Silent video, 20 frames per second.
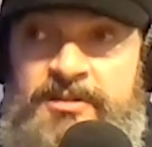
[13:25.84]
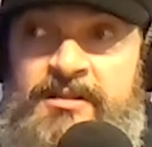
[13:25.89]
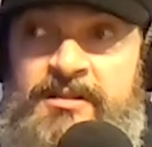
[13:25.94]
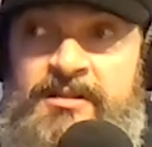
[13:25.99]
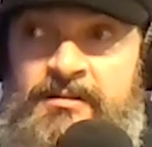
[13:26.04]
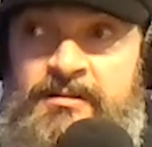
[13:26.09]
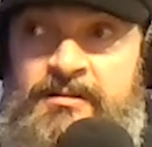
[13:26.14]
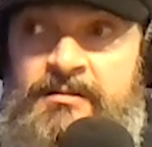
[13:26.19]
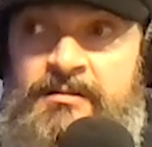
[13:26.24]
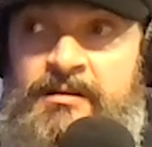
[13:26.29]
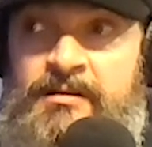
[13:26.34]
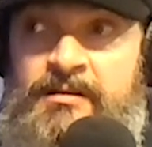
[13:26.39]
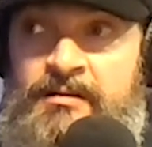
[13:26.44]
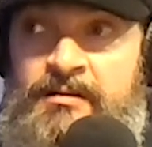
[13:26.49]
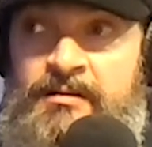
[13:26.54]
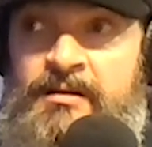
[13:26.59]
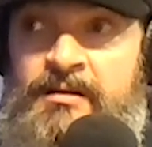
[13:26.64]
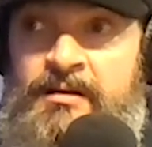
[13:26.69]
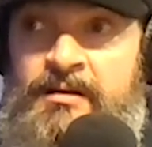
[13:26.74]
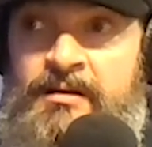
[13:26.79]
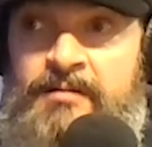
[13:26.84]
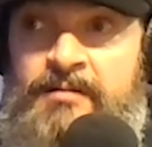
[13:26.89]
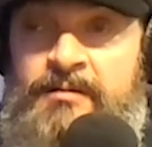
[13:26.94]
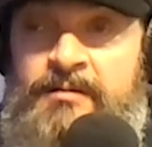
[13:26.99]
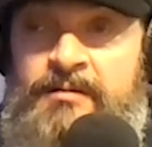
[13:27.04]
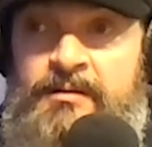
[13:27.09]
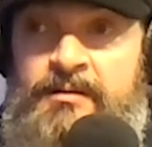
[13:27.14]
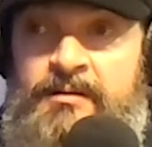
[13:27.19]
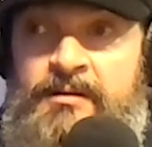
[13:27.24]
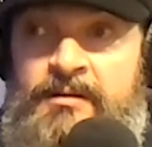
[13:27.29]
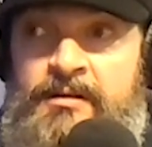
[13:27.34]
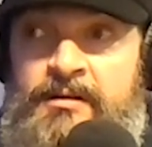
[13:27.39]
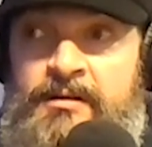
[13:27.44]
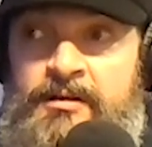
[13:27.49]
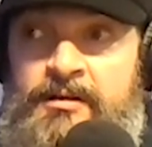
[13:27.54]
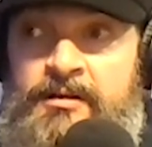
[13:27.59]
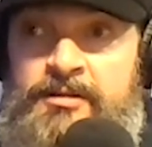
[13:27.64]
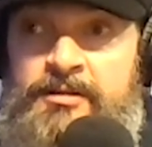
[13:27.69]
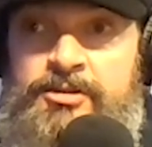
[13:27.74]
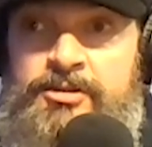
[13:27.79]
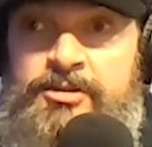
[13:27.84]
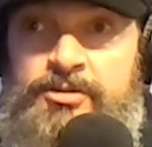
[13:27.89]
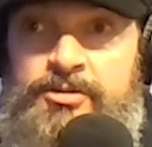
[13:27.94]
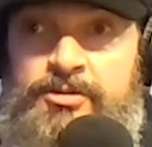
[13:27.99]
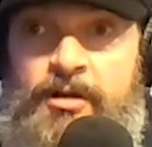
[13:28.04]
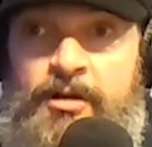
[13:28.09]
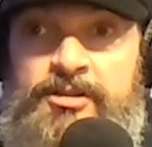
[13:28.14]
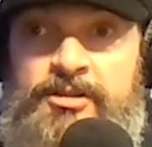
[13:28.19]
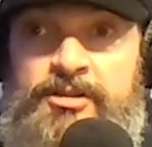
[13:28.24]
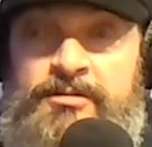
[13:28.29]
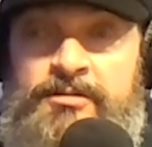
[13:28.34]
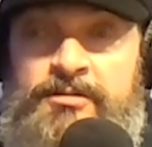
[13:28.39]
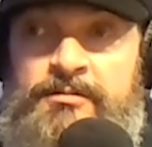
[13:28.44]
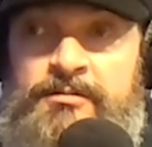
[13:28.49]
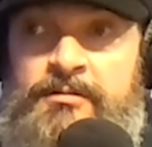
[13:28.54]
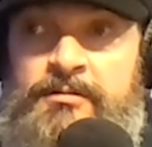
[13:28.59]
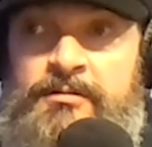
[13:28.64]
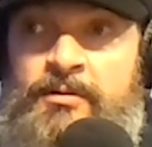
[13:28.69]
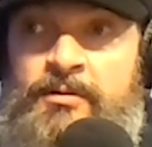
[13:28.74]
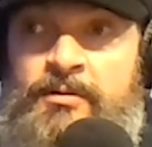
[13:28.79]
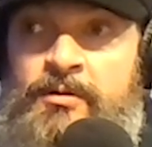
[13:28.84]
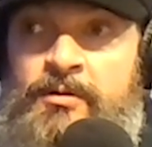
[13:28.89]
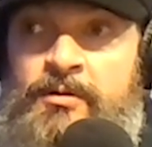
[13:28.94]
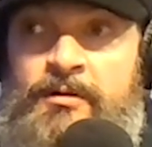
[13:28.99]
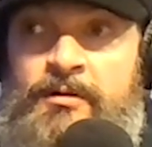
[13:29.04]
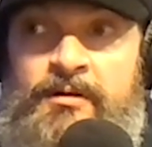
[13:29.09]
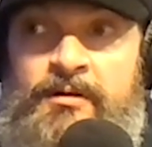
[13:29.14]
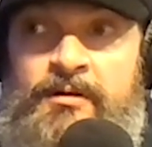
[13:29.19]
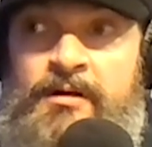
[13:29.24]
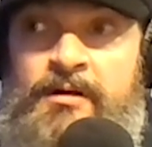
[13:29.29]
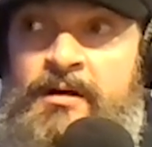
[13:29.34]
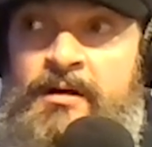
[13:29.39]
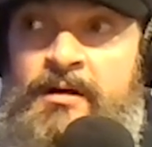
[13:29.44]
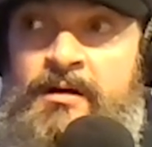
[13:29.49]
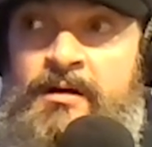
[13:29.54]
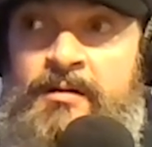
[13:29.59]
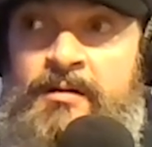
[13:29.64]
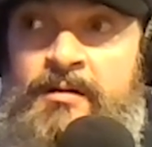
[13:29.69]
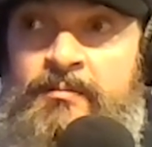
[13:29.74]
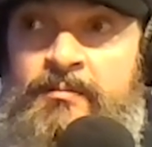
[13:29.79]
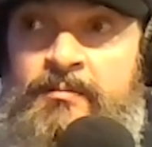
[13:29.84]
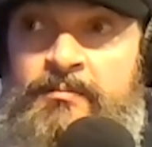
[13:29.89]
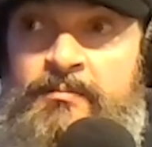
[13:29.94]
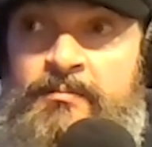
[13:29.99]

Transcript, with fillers: in in uh, construction or um,